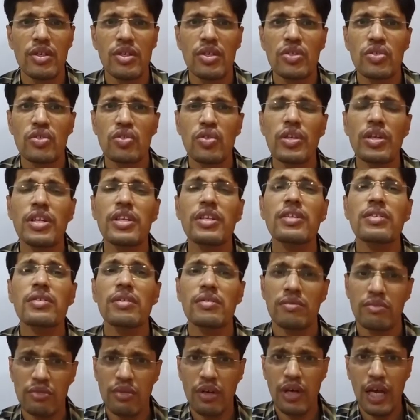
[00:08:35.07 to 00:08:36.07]
So
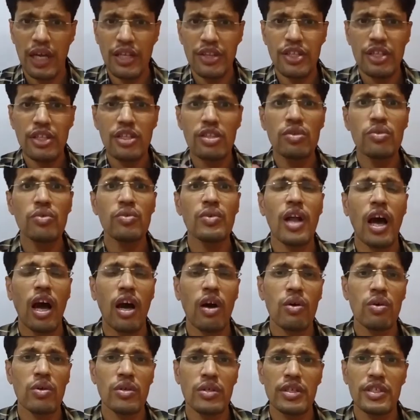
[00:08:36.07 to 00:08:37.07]
I think you
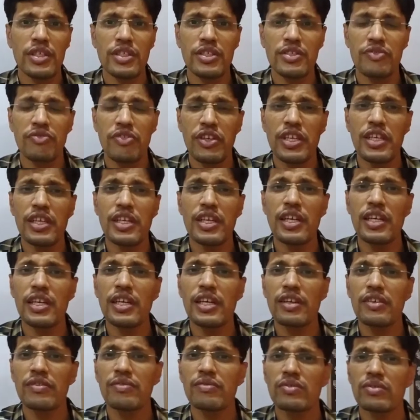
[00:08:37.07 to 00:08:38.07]
now is very
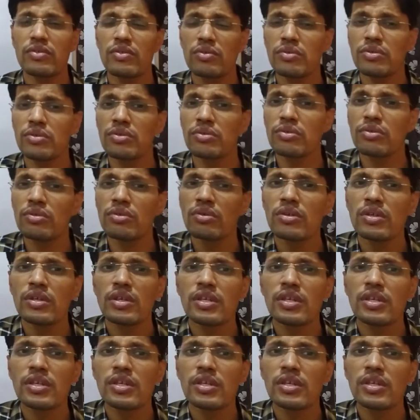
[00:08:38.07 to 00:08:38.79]
clear to you.